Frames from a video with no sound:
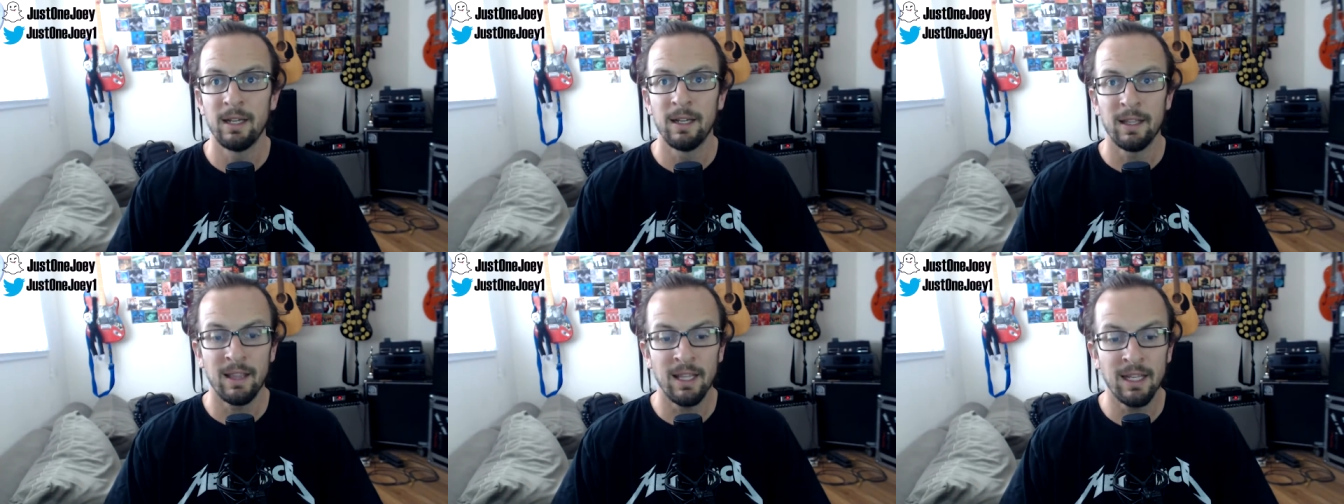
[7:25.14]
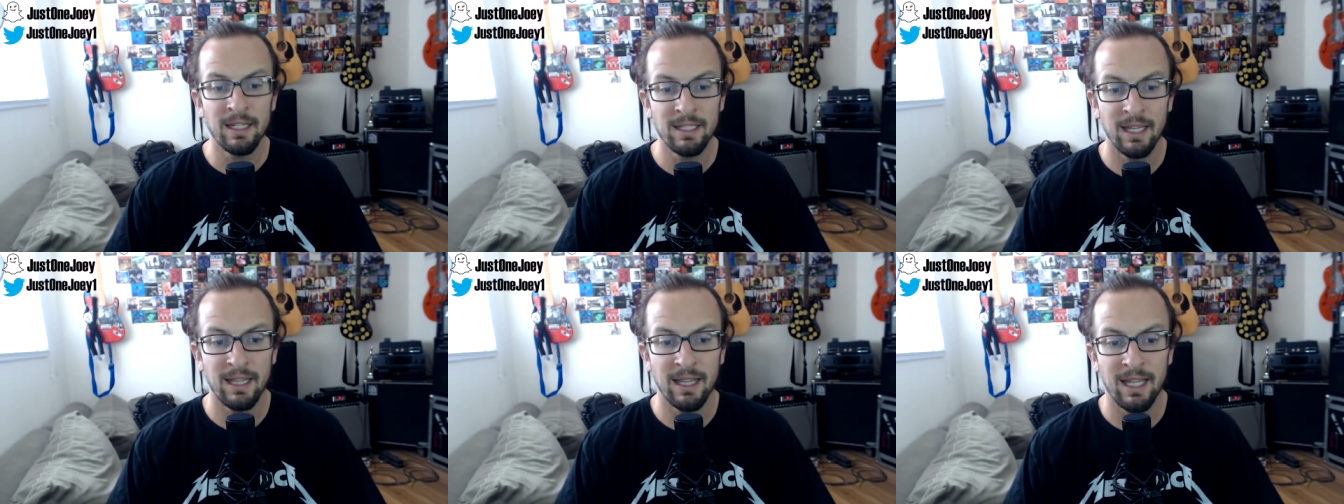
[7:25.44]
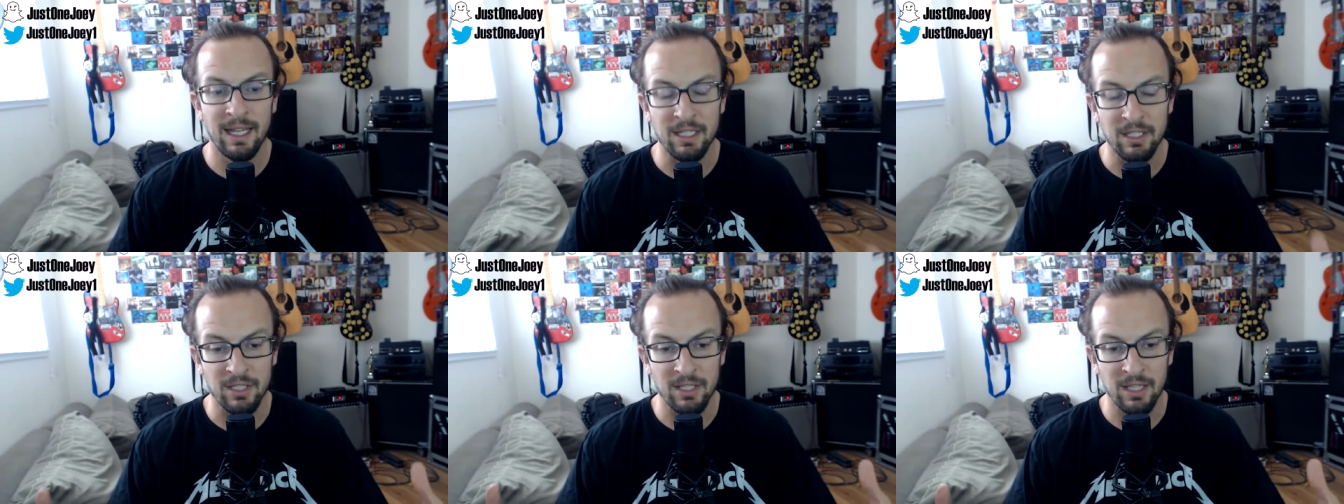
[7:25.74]
Things like
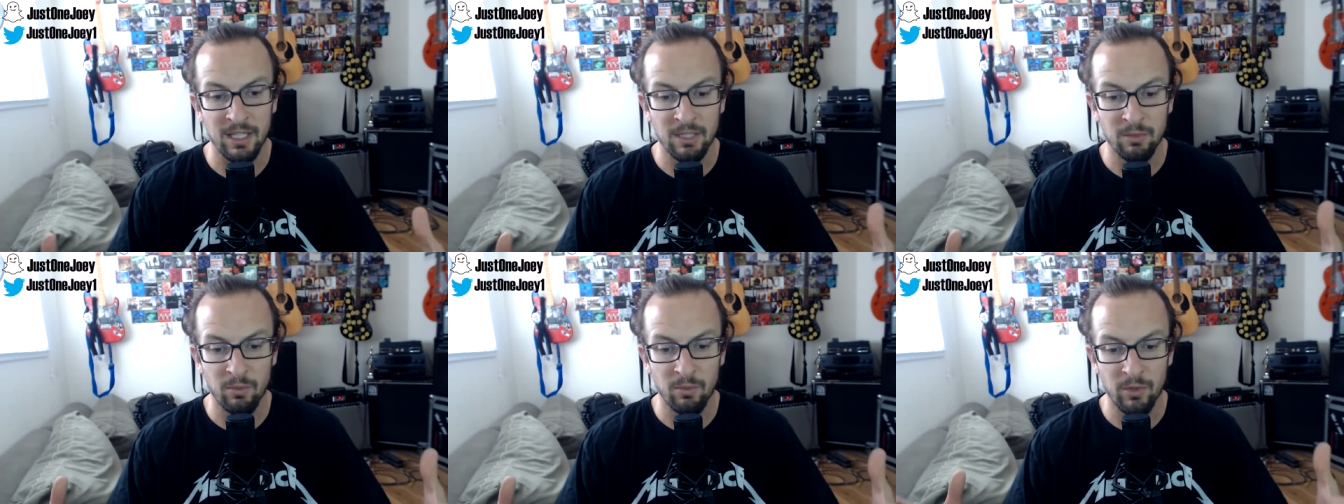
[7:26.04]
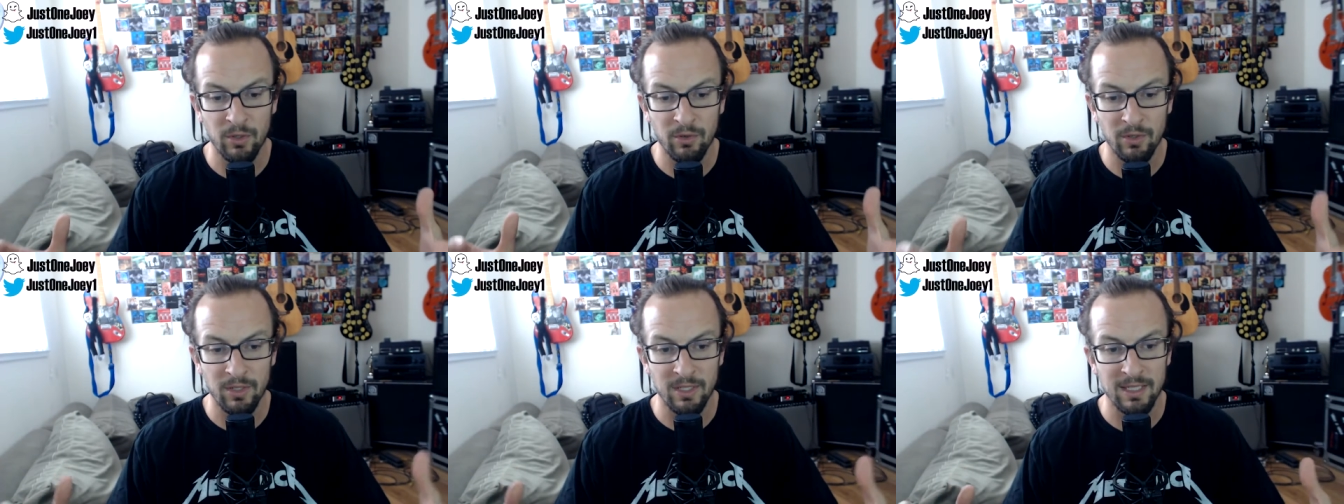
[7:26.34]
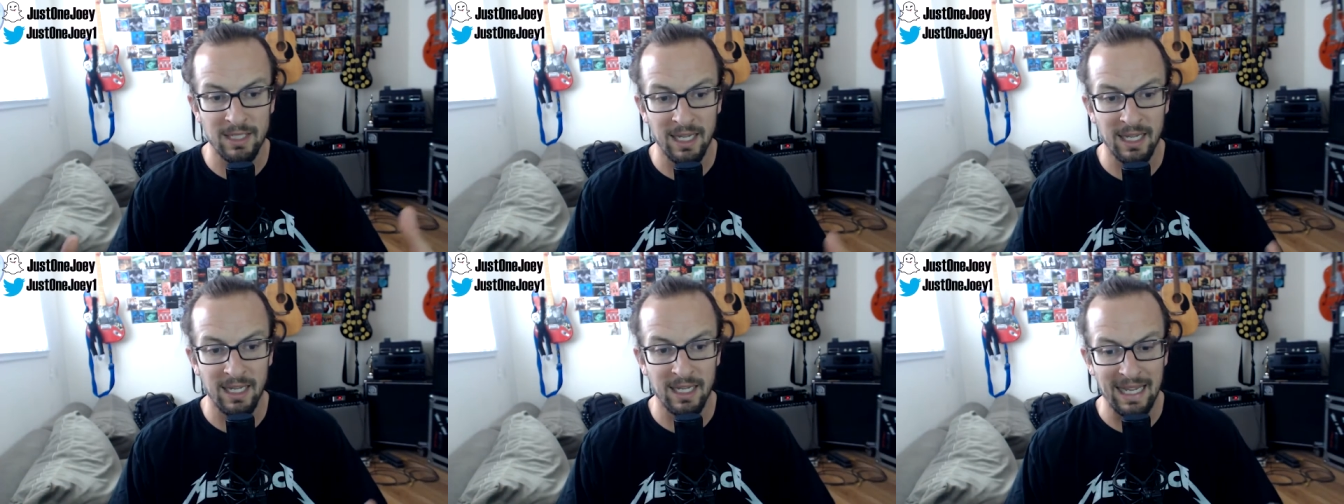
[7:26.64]
that, just things where you can
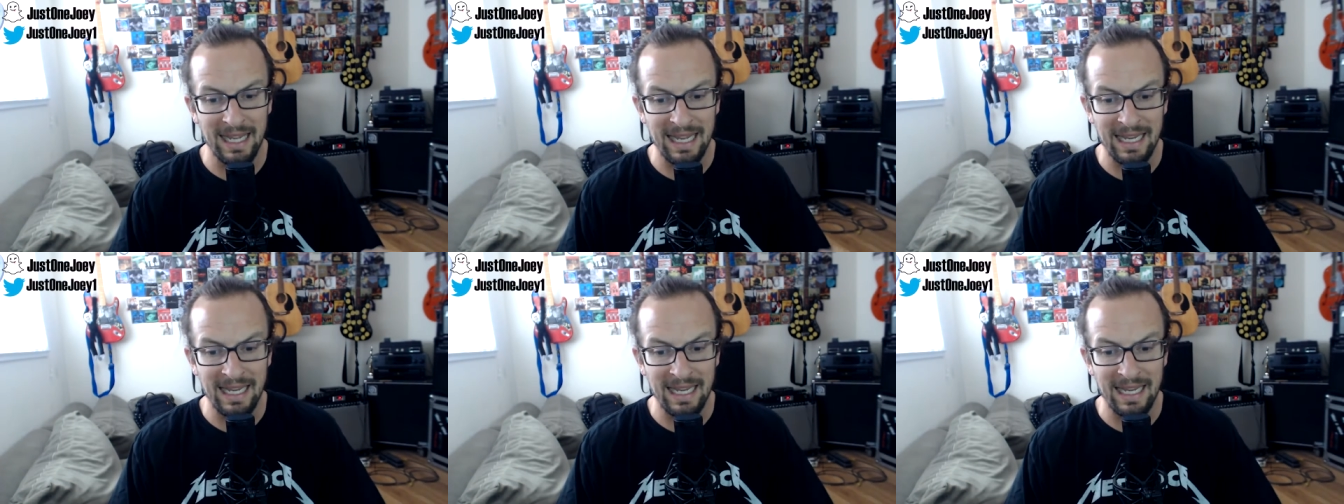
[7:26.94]
take